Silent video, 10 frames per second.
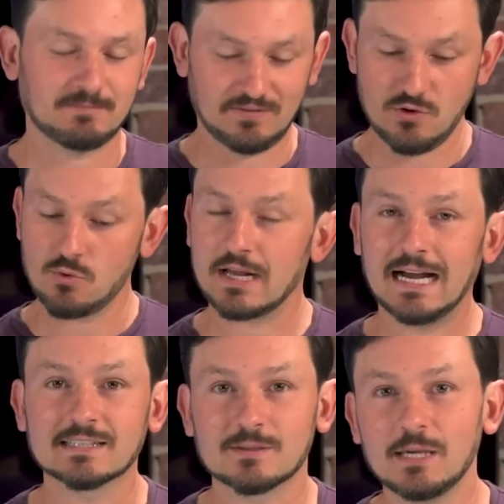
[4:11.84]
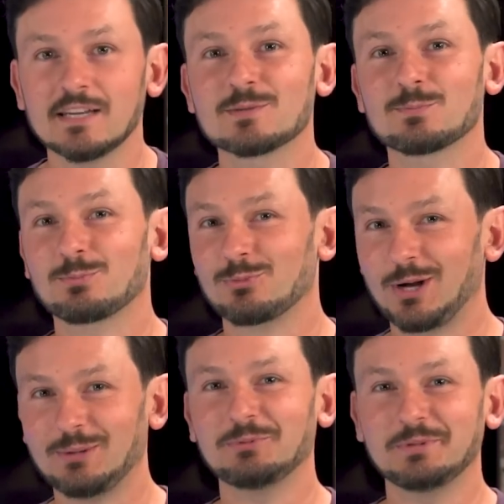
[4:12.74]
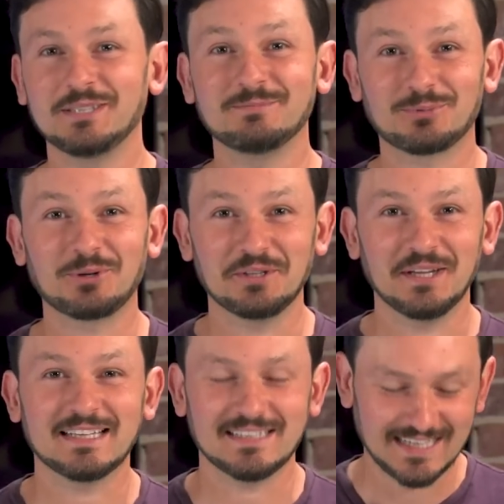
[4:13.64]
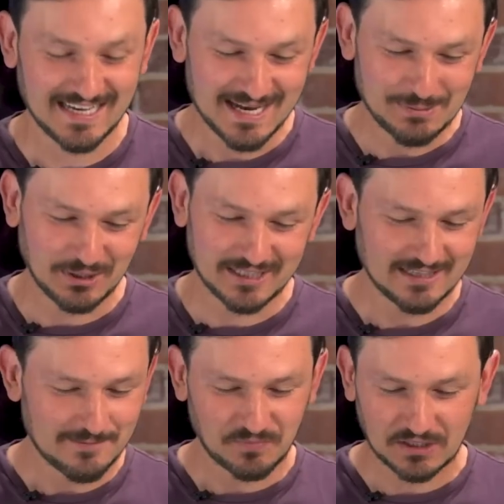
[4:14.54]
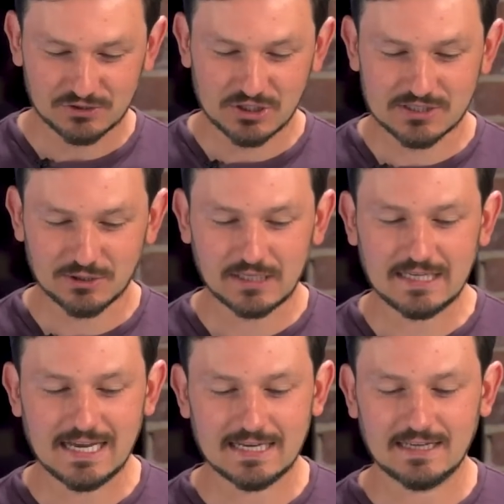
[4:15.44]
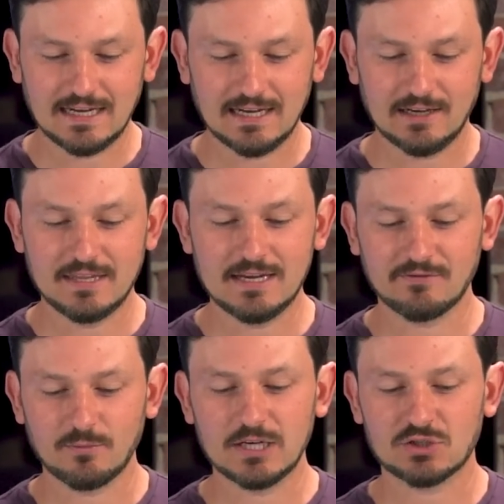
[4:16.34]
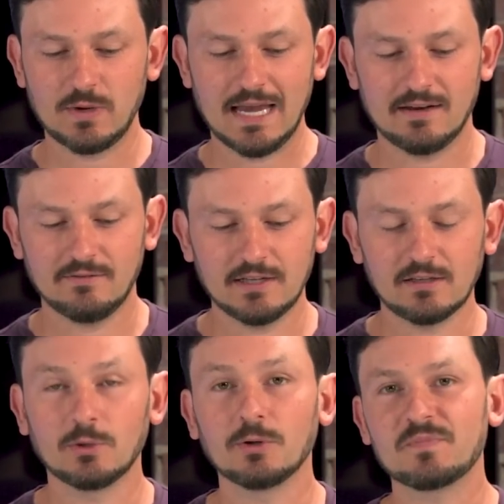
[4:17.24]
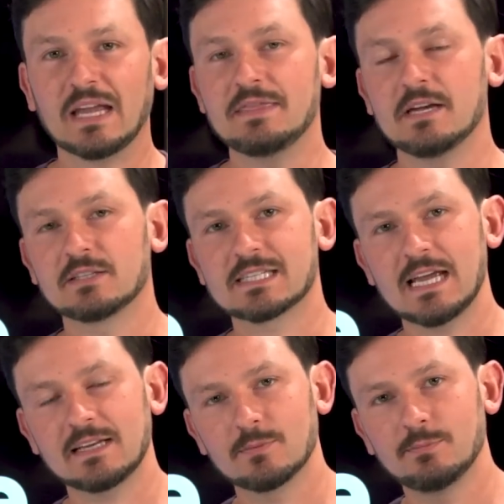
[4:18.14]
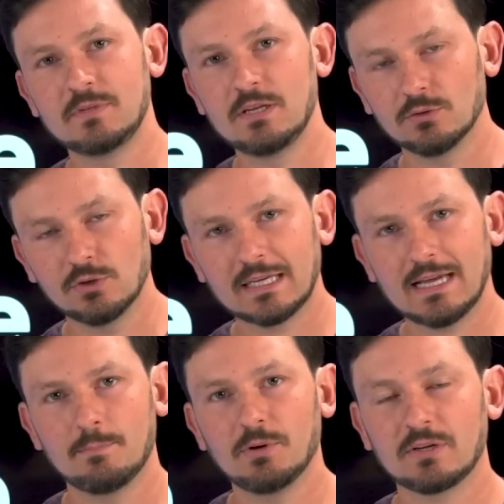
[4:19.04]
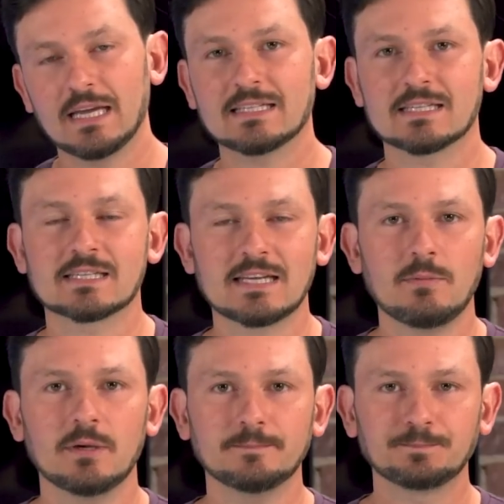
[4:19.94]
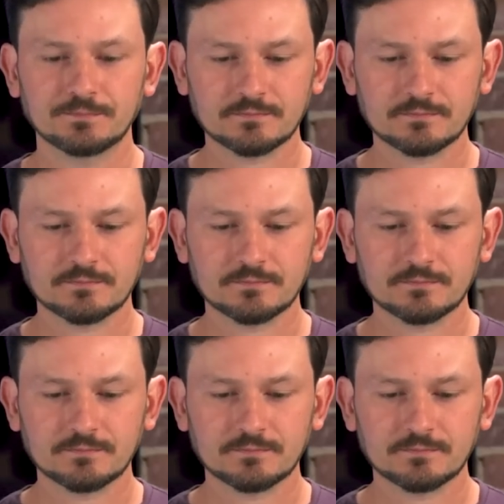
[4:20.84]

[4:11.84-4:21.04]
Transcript: if you were to ask me, it's probably pretty likely. But just looking at the information we had available and then saying to, looking at Bill Gates' statement,